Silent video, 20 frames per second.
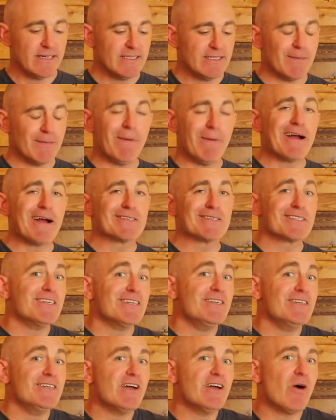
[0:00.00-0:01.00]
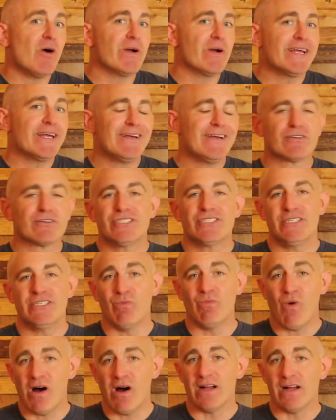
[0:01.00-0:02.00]
The buyer's going to know what he or she
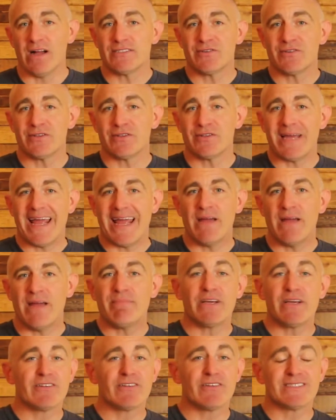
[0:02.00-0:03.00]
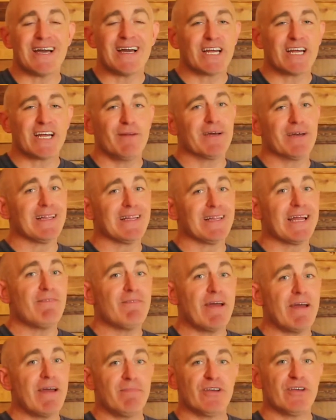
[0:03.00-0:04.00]
wants, so there's not going to be a lot
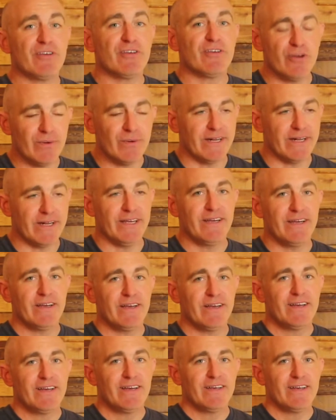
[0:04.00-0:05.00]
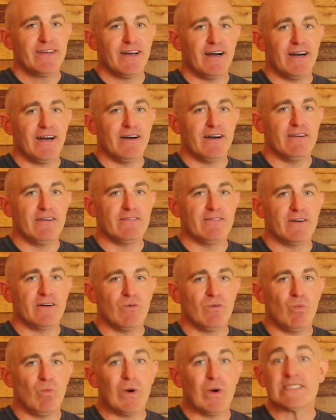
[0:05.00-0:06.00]
of ambiguity of
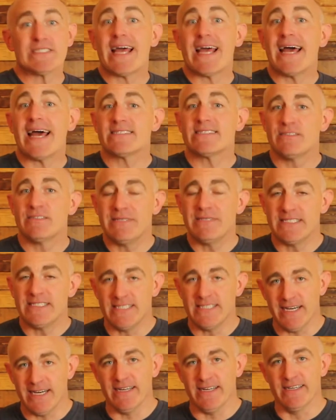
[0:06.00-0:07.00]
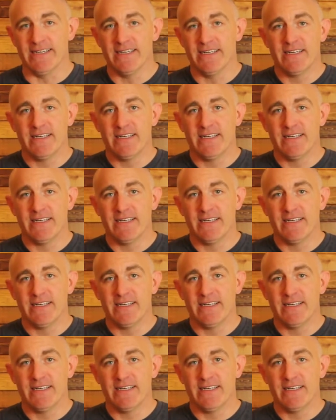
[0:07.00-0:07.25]
what has to be done.